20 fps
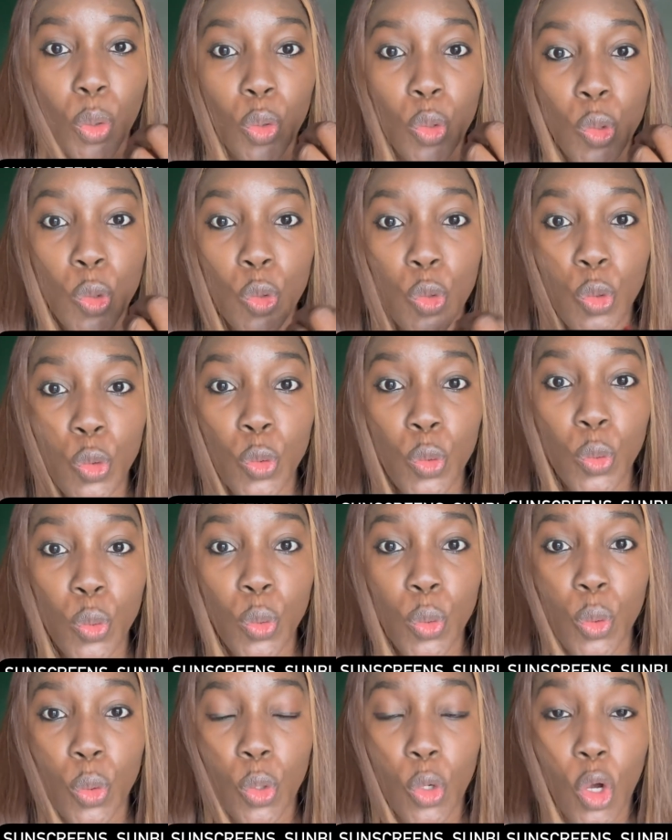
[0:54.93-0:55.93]
do
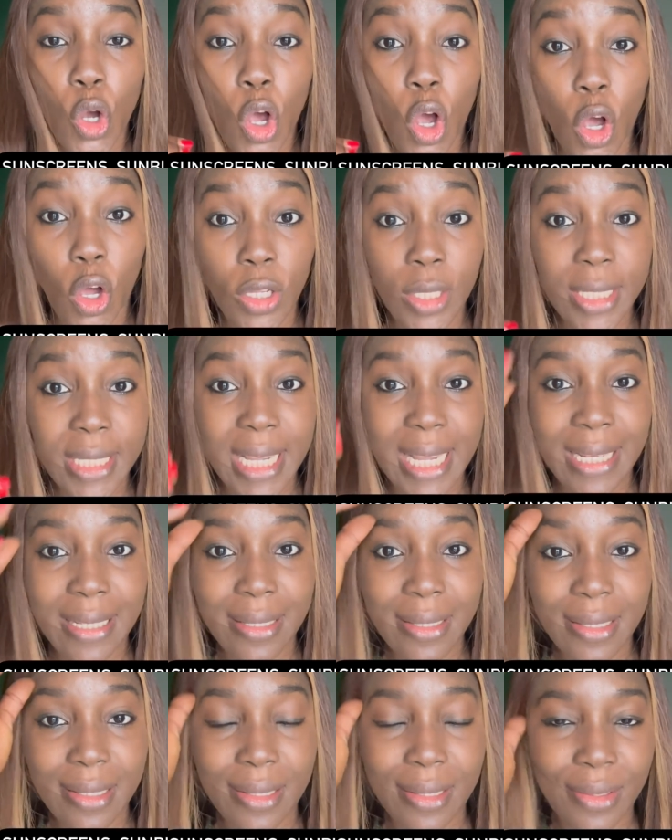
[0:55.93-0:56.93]

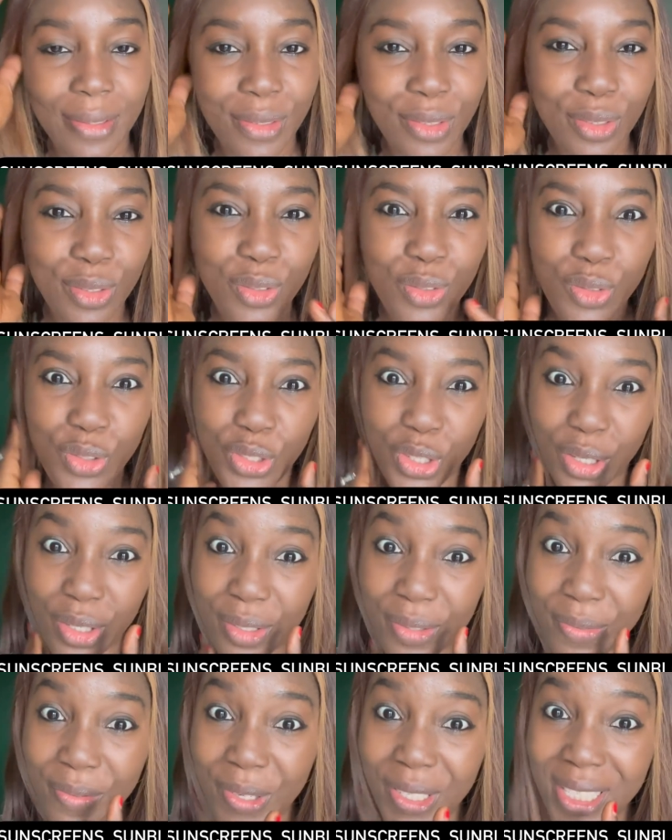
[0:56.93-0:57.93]
content
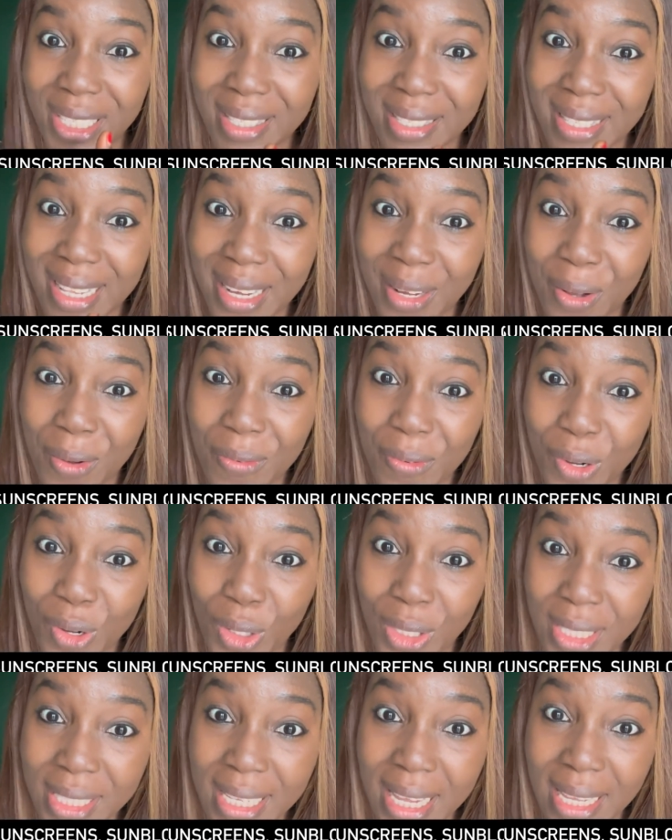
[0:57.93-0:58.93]
just for the sake of
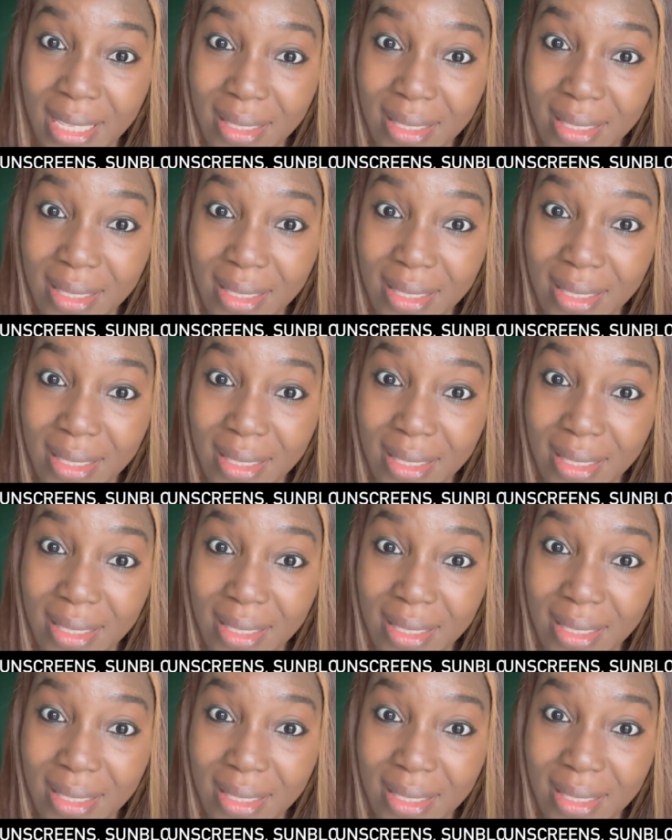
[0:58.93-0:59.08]
content,